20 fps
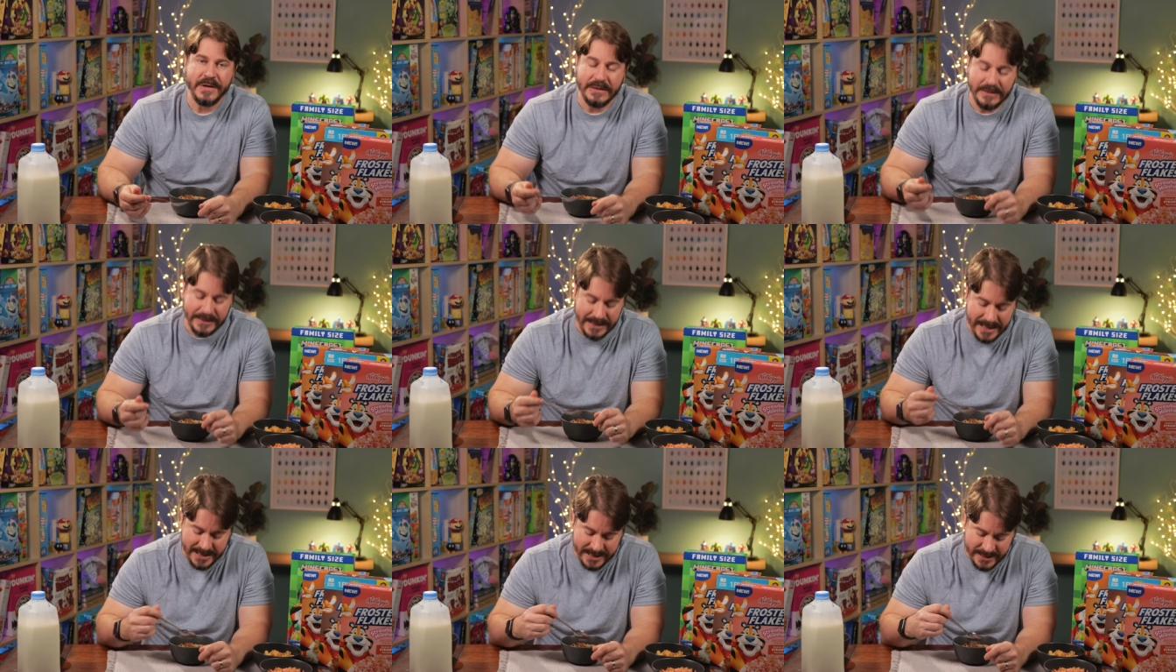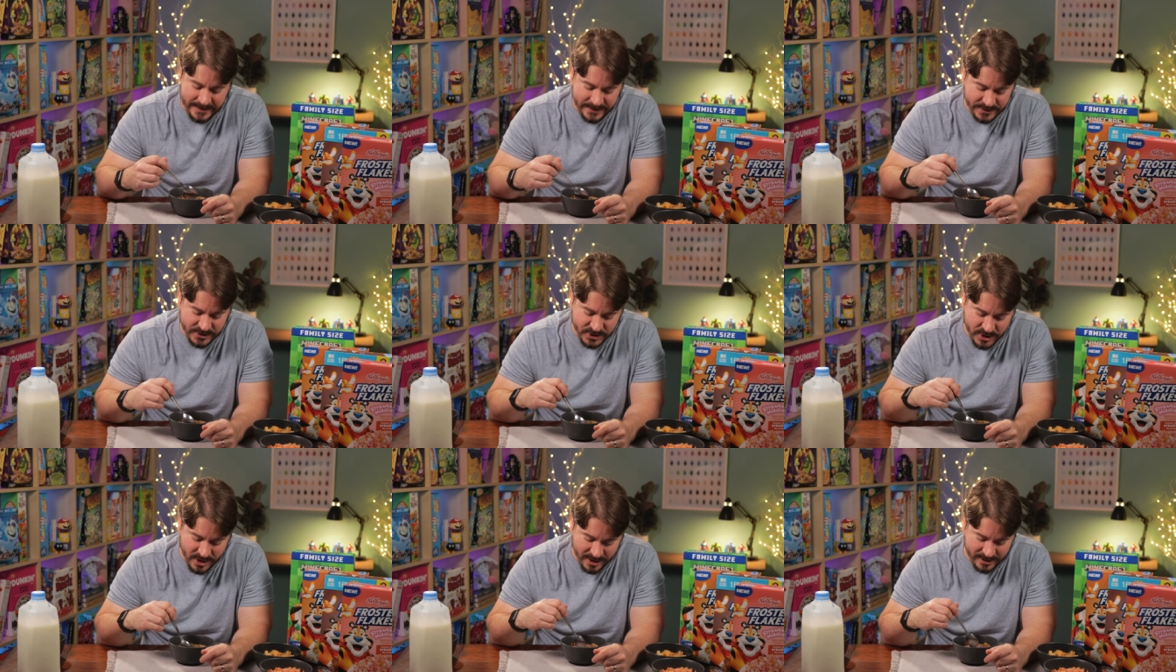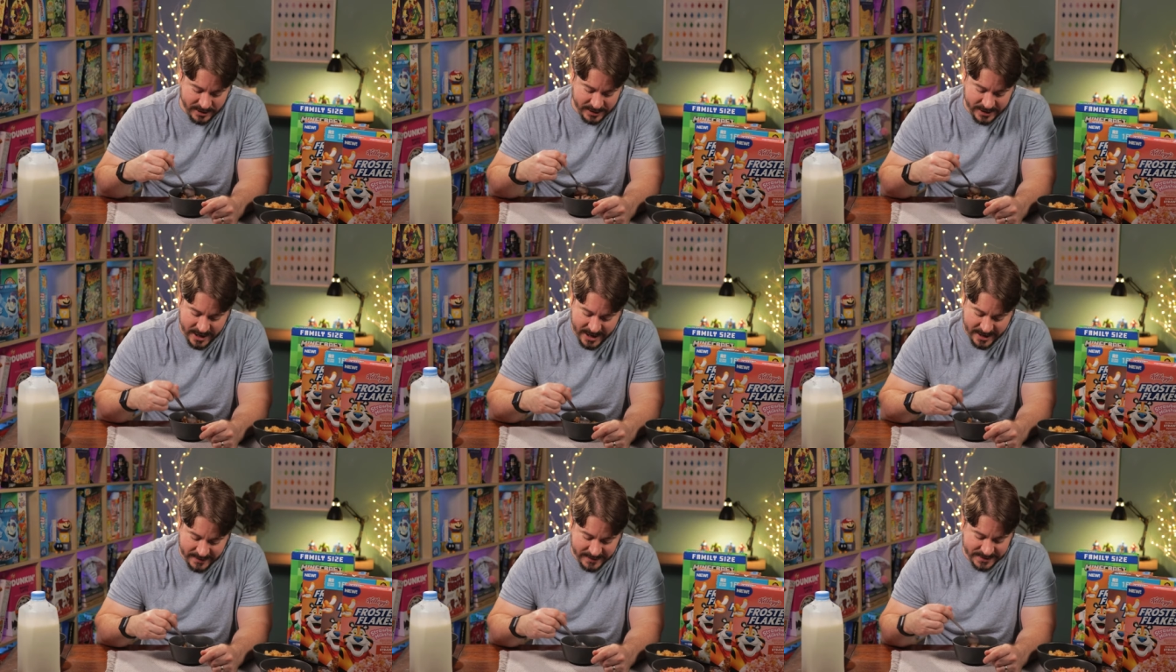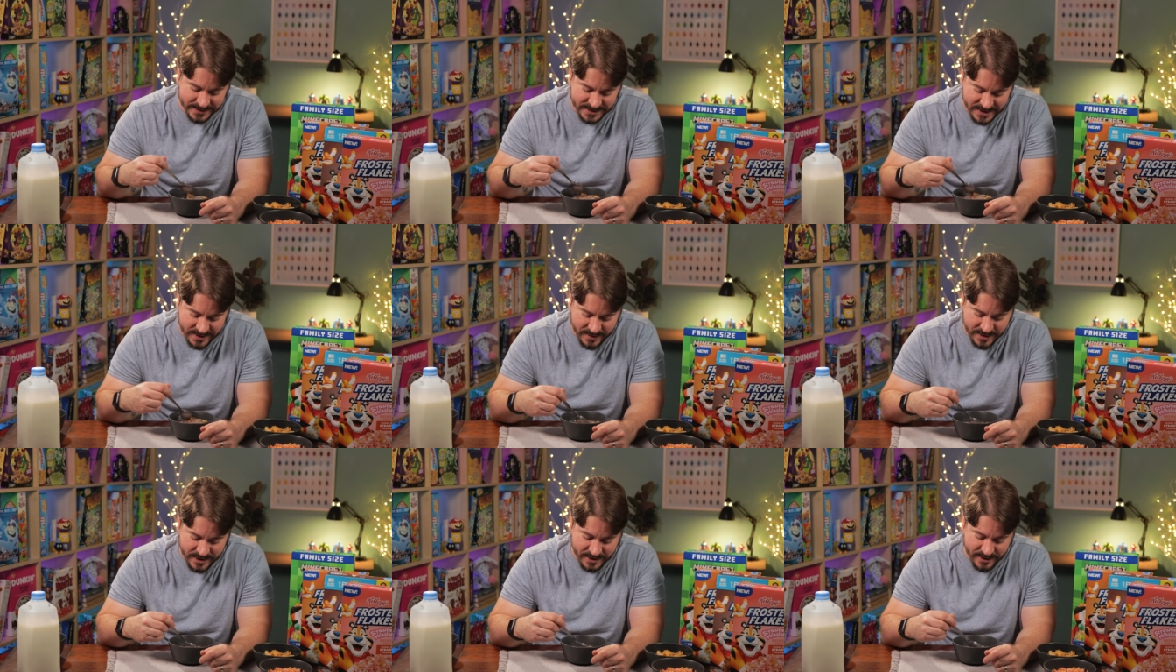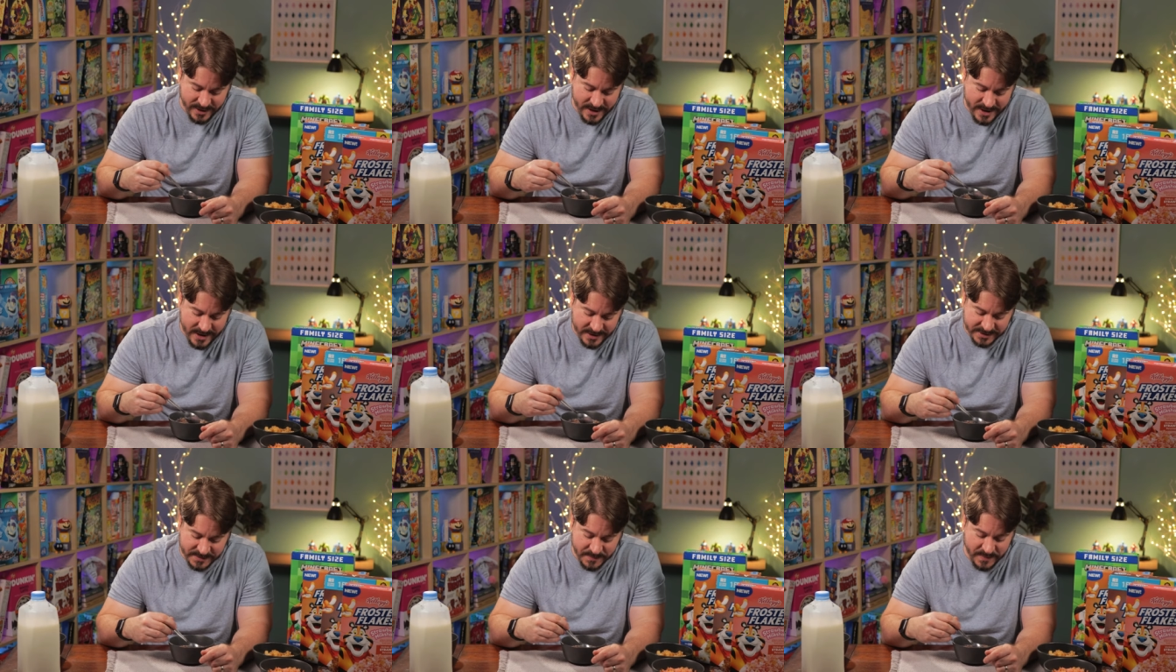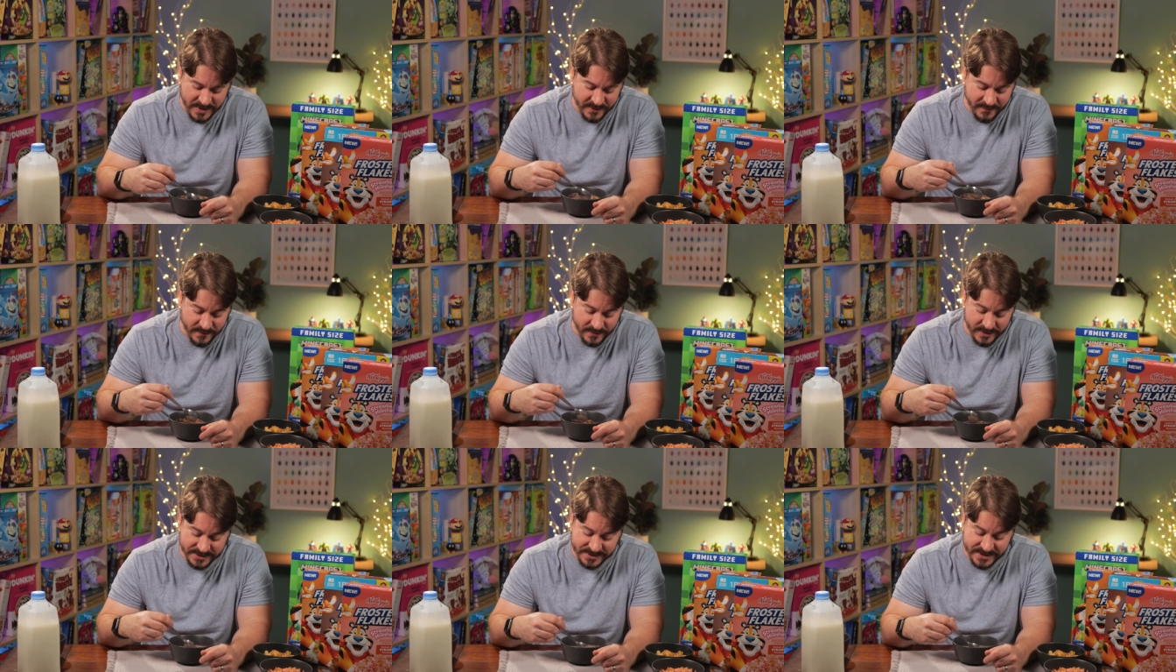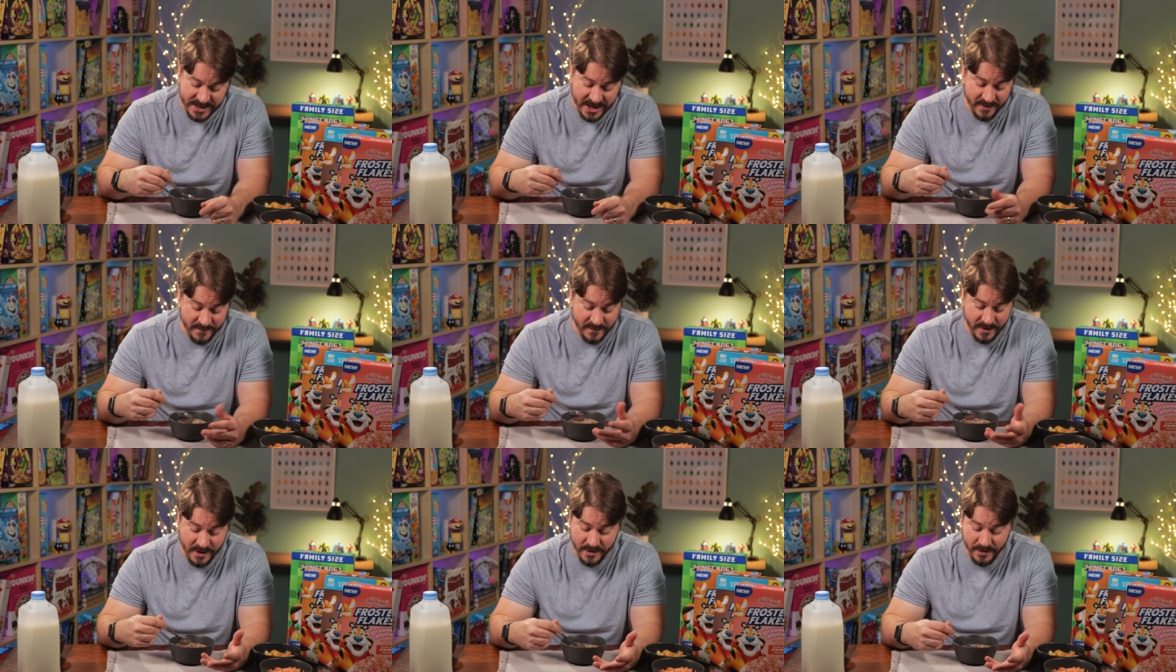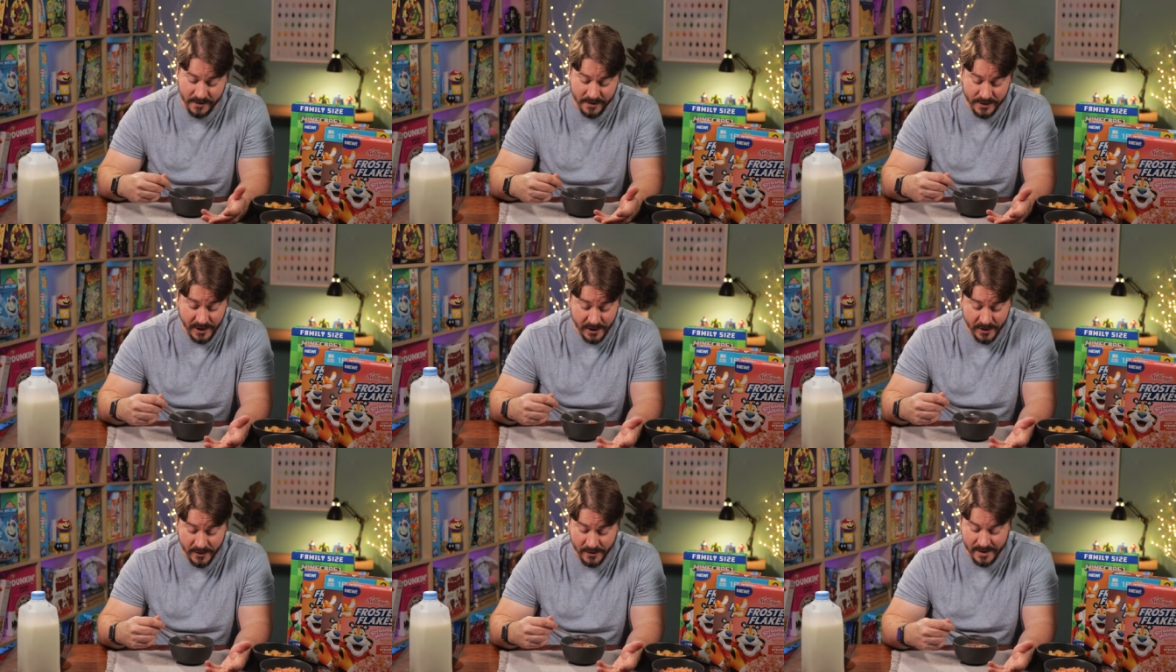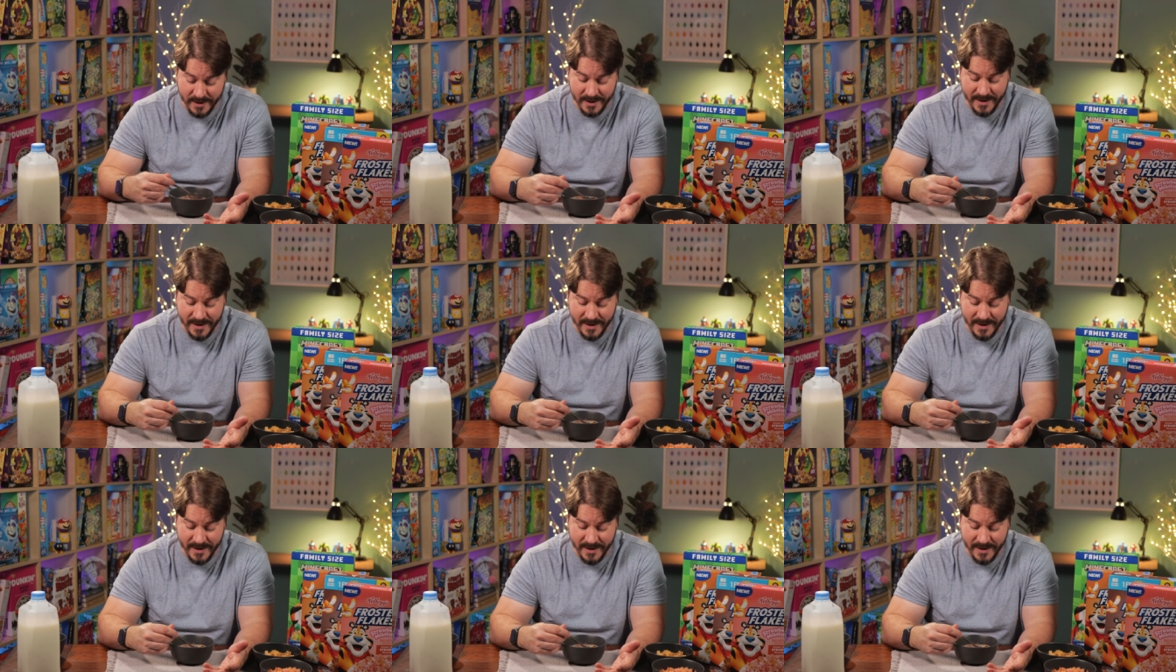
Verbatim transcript: letting the chocolate on the cereal speak for itself, although